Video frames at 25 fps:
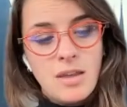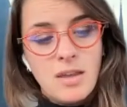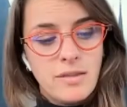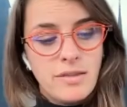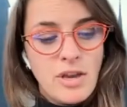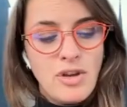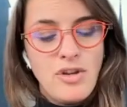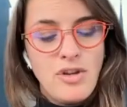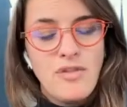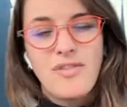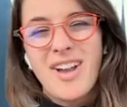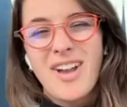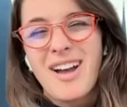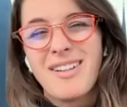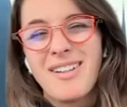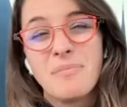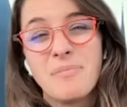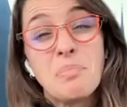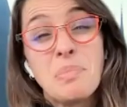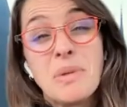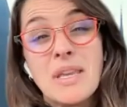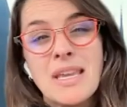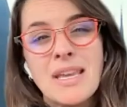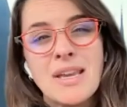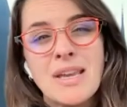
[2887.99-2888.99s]
Then you've
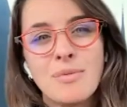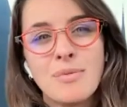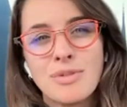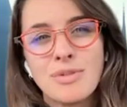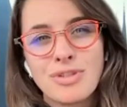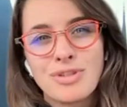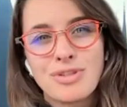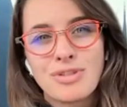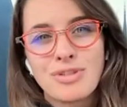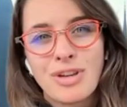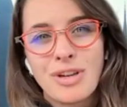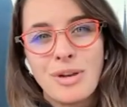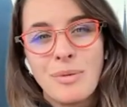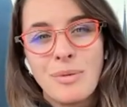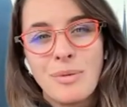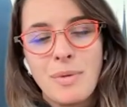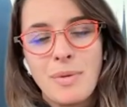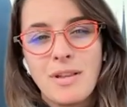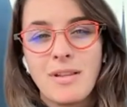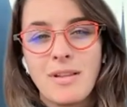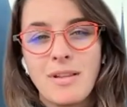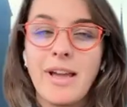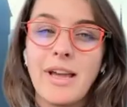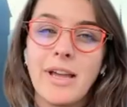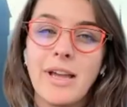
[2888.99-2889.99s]
got B, which is going to
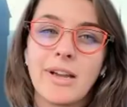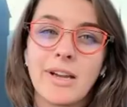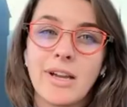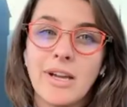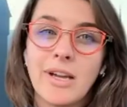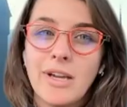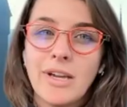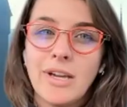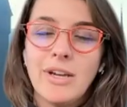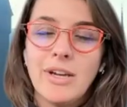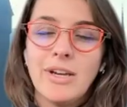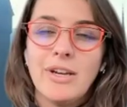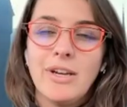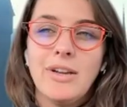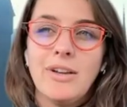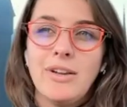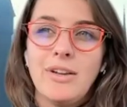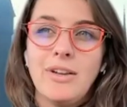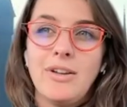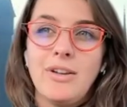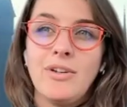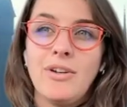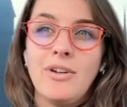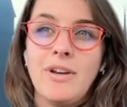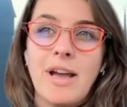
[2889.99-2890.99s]
be like
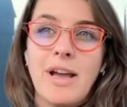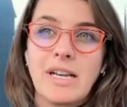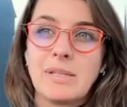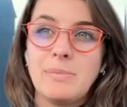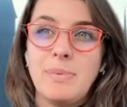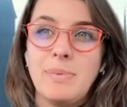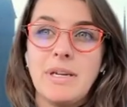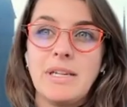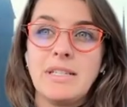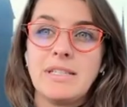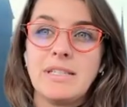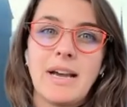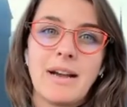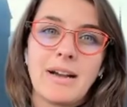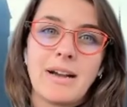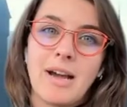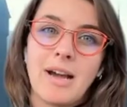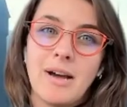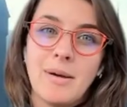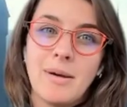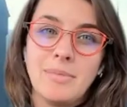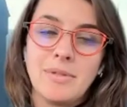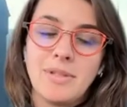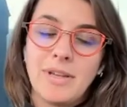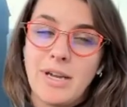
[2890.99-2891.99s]
your next big tech
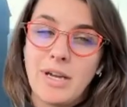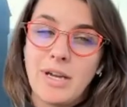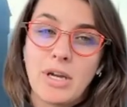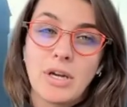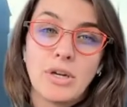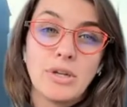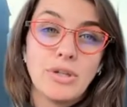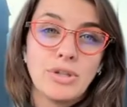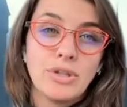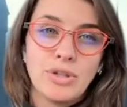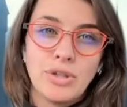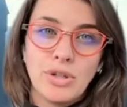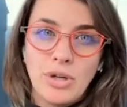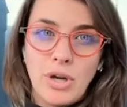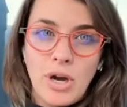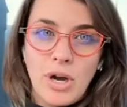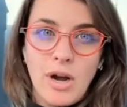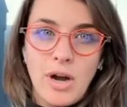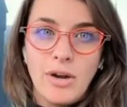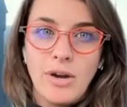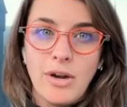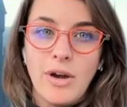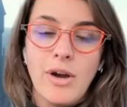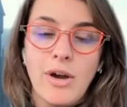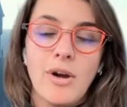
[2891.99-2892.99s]
hubs like
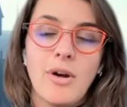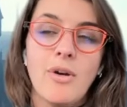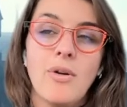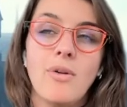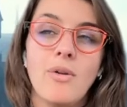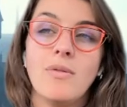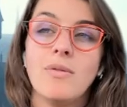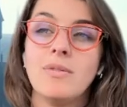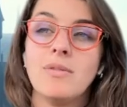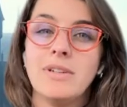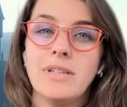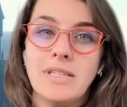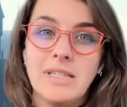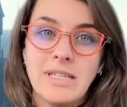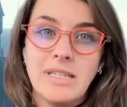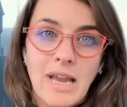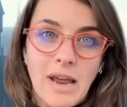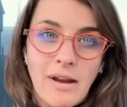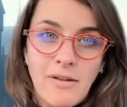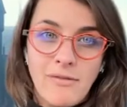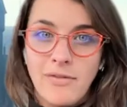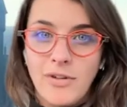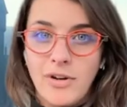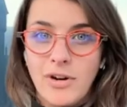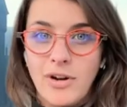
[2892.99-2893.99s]
Chicago,
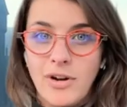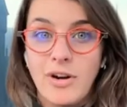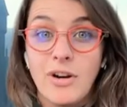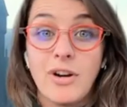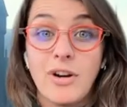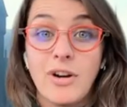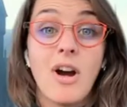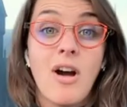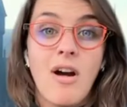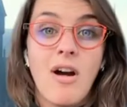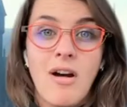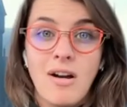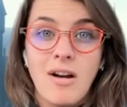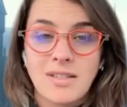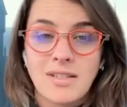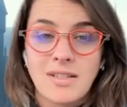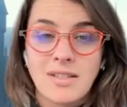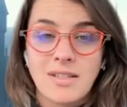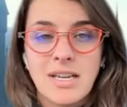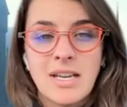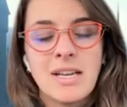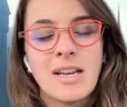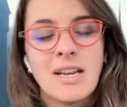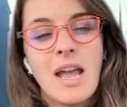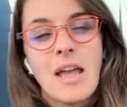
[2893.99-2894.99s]
Denver,
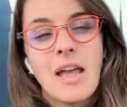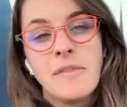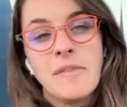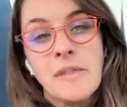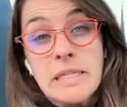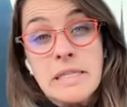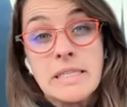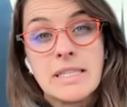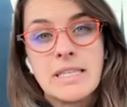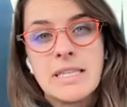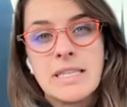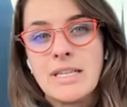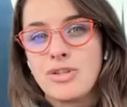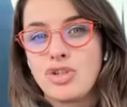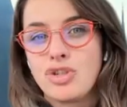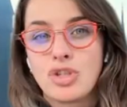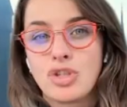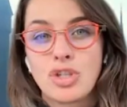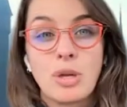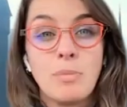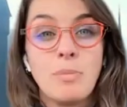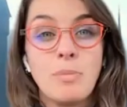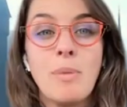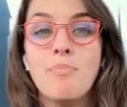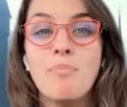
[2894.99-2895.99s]
Austin, and then C is
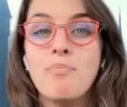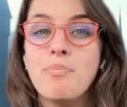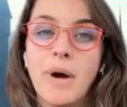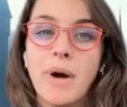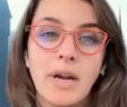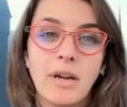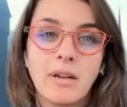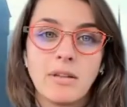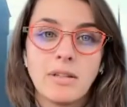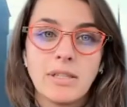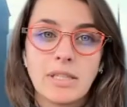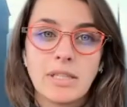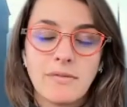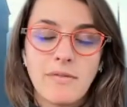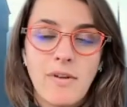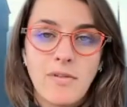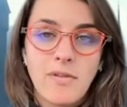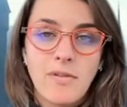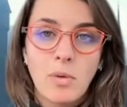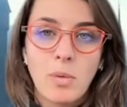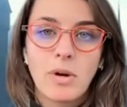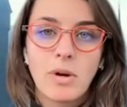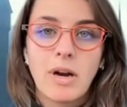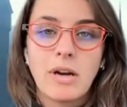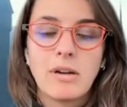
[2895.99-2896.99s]
just going to be a bucket list of
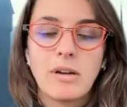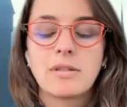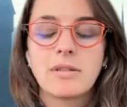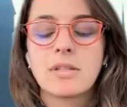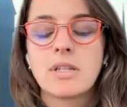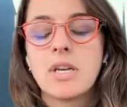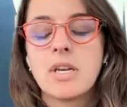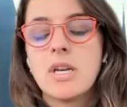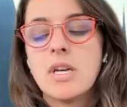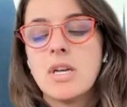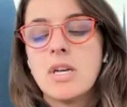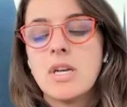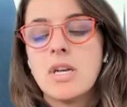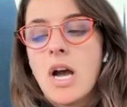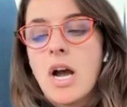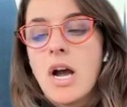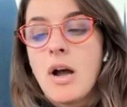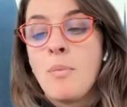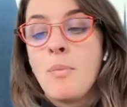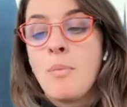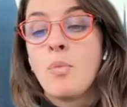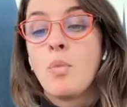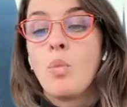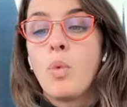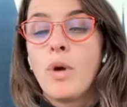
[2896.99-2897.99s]
everywhere else.
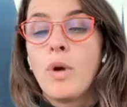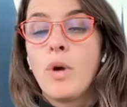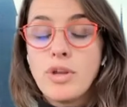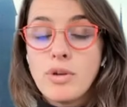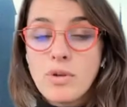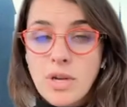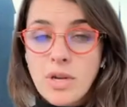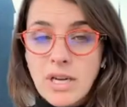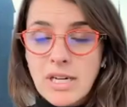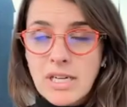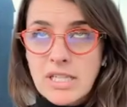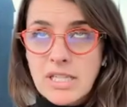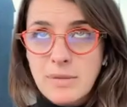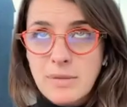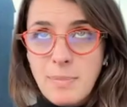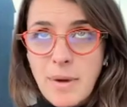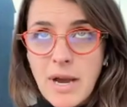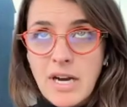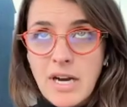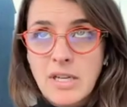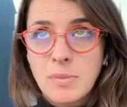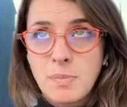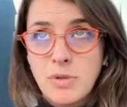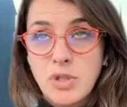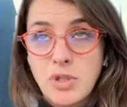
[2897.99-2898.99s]
Um, what you can
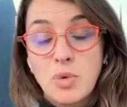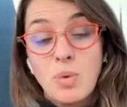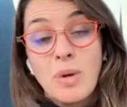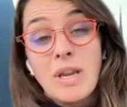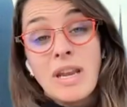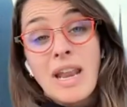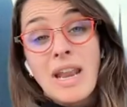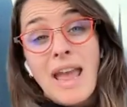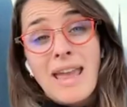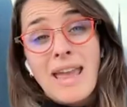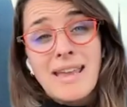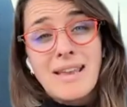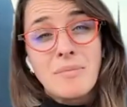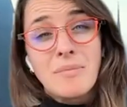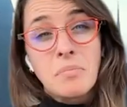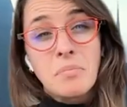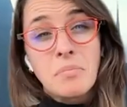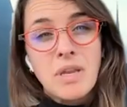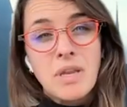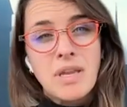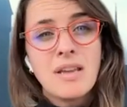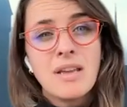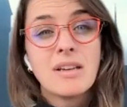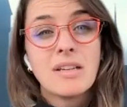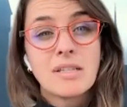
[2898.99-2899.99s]
expect between A and
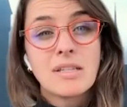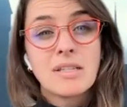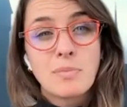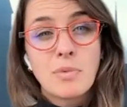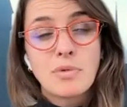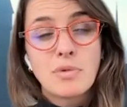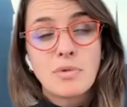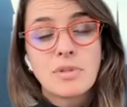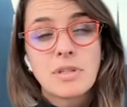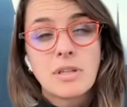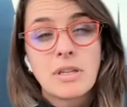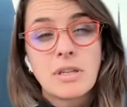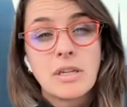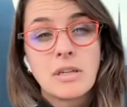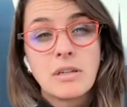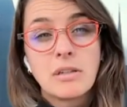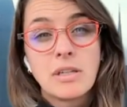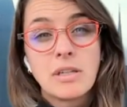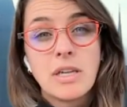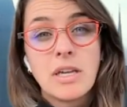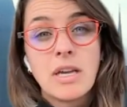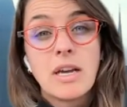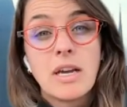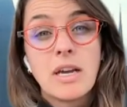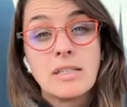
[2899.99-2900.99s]
B is most
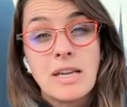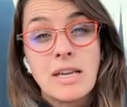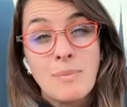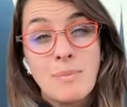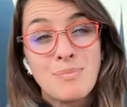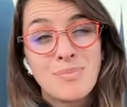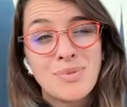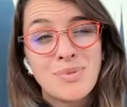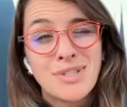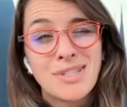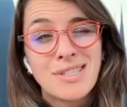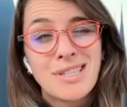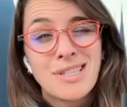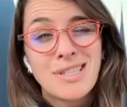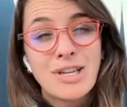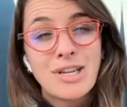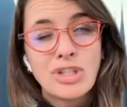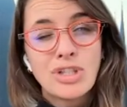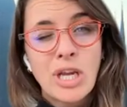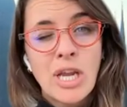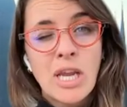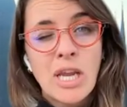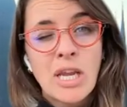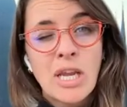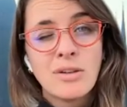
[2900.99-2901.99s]
likely a 10%
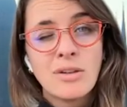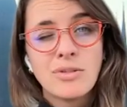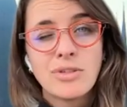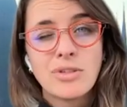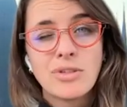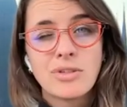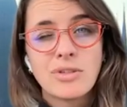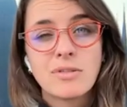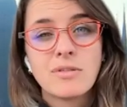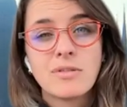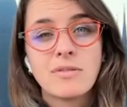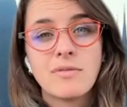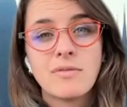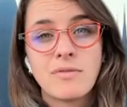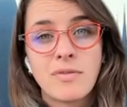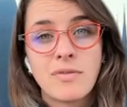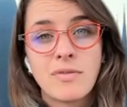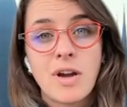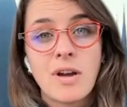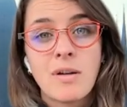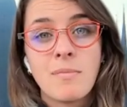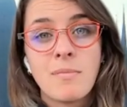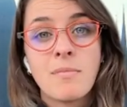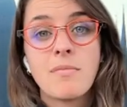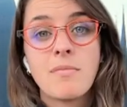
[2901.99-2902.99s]
change
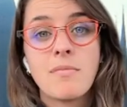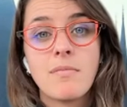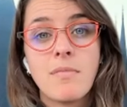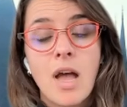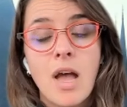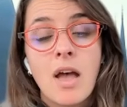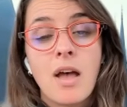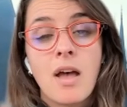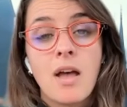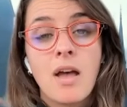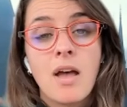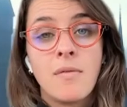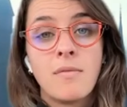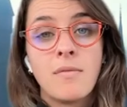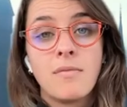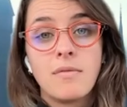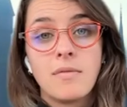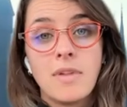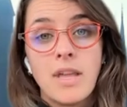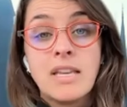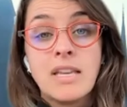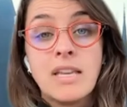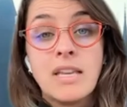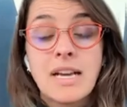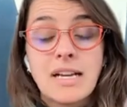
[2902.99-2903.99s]
from uh,
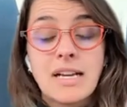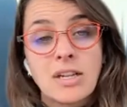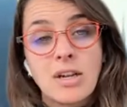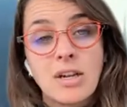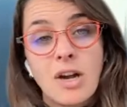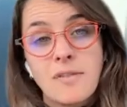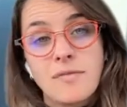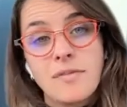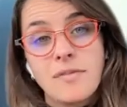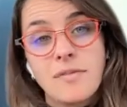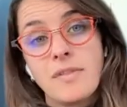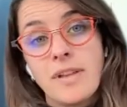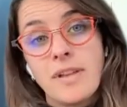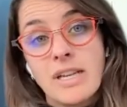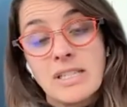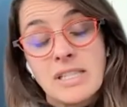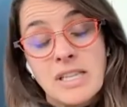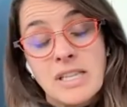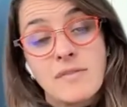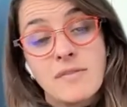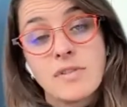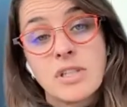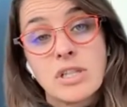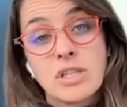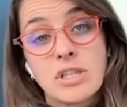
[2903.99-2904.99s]
indexing off of like a
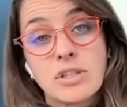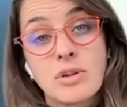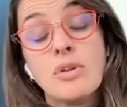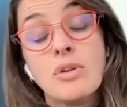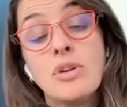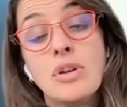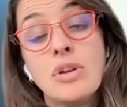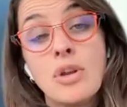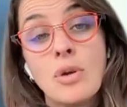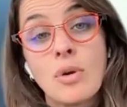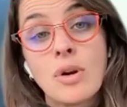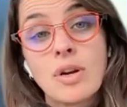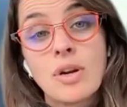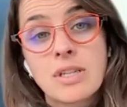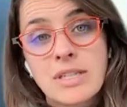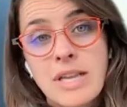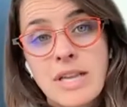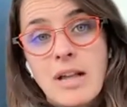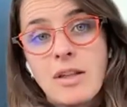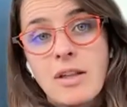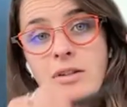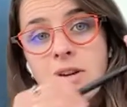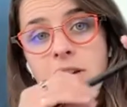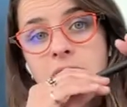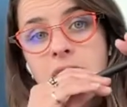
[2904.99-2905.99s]
San Francisco, New York
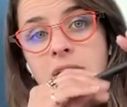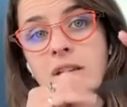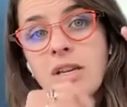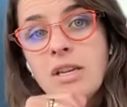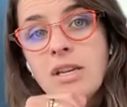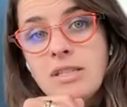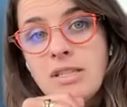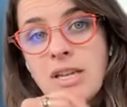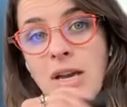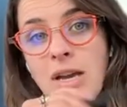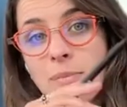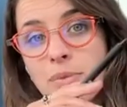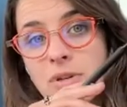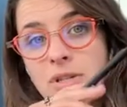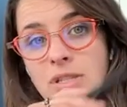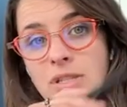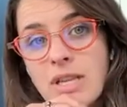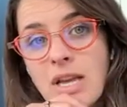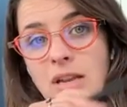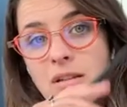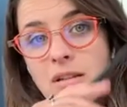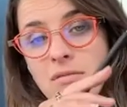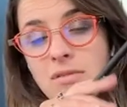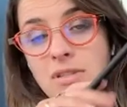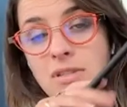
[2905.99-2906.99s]
salary,
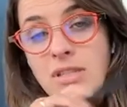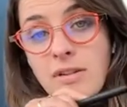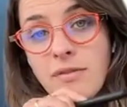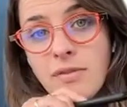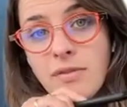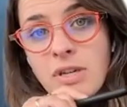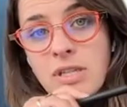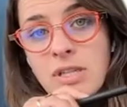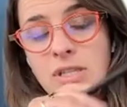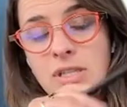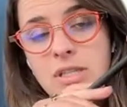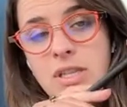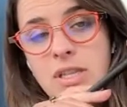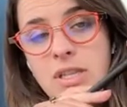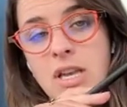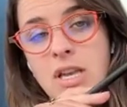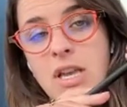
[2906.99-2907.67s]
10% difference.